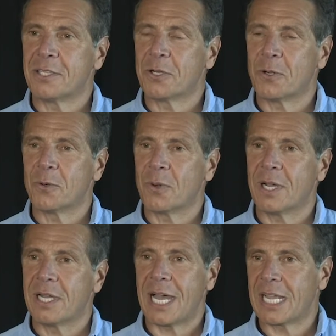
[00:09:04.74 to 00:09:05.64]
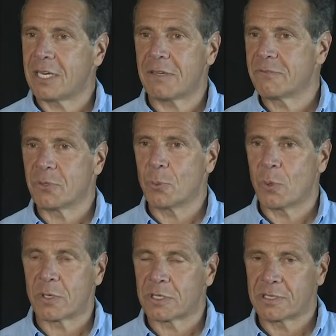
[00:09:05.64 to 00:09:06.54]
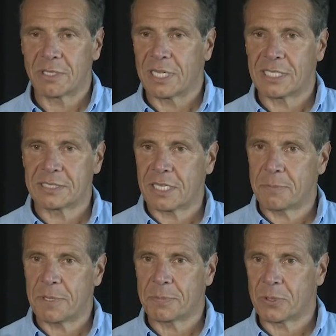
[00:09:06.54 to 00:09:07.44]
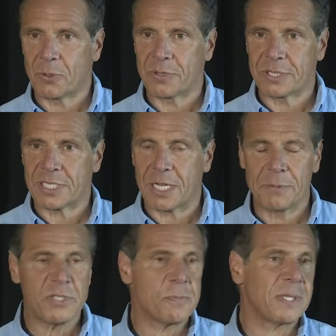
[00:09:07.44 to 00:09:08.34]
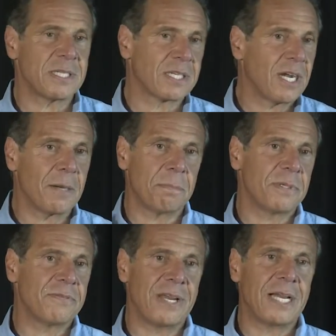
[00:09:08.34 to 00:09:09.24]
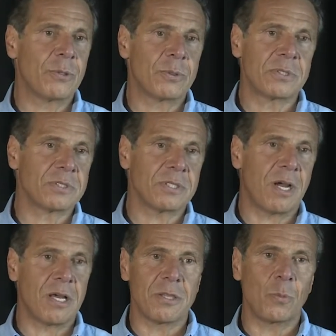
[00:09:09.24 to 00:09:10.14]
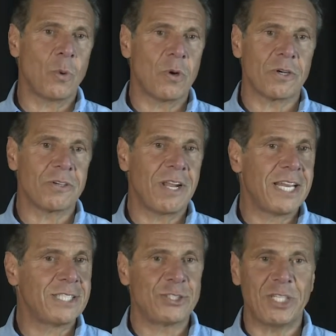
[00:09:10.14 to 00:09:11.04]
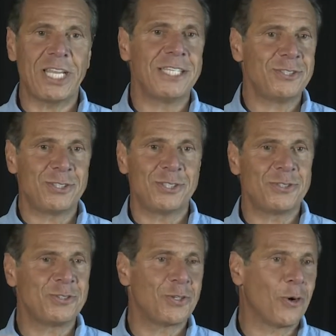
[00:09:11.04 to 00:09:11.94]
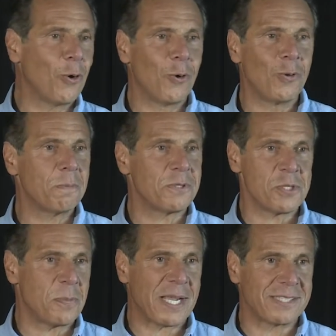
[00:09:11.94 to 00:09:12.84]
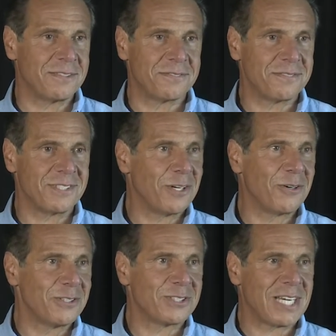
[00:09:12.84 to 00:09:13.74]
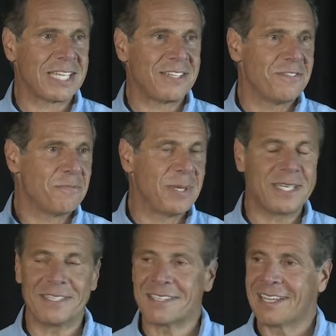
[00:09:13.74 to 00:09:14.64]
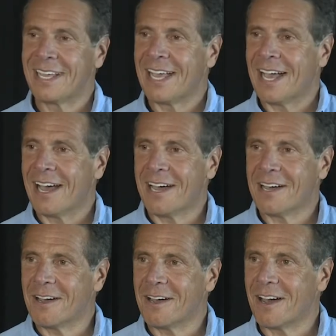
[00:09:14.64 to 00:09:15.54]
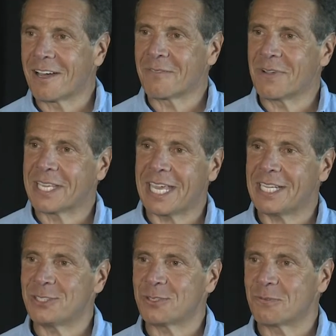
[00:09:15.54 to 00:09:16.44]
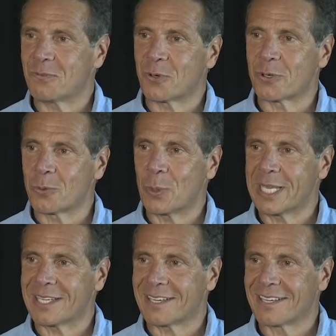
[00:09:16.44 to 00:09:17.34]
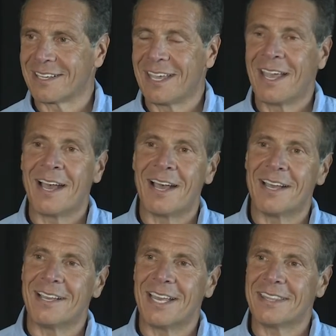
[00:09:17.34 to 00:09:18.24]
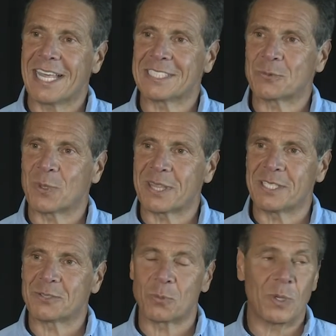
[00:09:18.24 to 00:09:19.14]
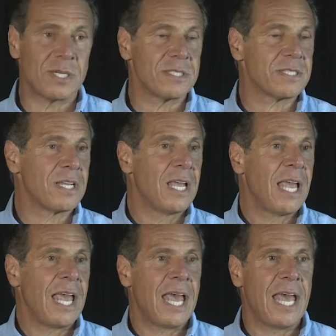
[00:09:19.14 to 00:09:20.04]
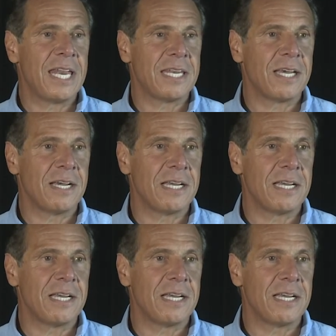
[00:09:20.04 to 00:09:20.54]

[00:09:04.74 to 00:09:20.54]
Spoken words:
you know, I love the water, and I say to people all the time, you spend a couple of hours on the water, and it changes your whole perspective. You know, it's like you've been on vacation for a week. And that's what this was. And